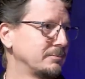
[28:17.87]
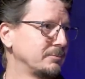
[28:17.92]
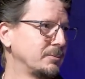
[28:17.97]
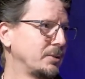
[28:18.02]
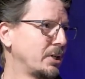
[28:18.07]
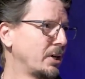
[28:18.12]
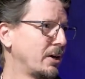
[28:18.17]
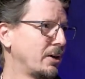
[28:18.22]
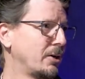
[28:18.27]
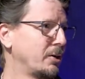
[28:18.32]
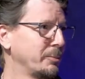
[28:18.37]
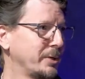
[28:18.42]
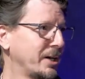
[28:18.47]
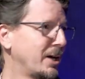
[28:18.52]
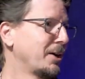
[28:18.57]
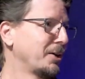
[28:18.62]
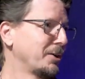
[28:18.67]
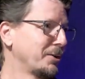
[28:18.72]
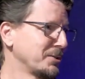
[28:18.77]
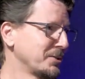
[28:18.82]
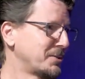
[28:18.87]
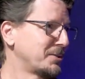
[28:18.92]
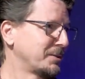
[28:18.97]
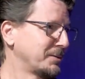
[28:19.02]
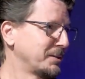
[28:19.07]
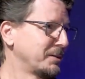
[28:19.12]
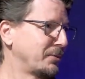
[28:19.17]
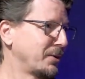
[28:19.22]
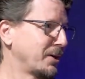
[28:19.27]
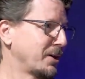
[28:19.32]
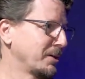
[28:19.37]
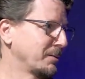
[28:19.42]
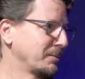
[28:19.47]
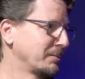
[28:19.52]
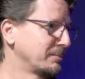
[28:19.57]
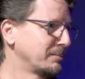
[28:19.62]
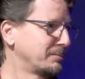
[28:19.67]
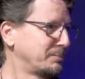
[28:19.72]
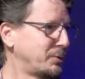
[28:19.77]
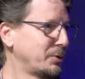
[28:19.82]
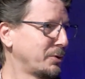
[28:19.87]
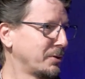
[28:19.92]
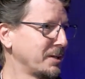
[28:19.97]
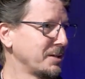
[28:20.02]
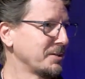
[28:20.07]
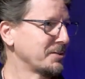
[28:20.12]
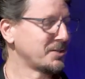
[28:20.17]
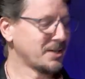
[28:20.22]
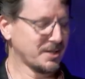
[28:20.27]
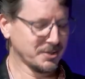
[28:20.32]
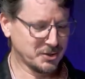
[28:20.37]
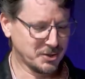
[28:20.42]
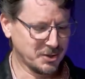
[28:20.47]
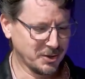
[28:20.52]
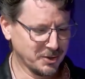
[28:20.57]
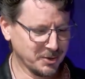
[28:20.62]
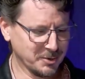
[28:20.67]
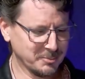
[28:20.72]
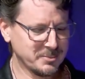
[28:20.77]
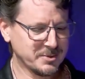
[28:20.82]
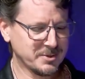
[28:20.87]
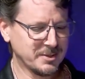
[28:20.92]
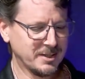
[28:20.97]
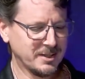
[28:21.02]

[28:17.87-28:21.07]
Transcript: you're home and hosed, if I can put it in such terms.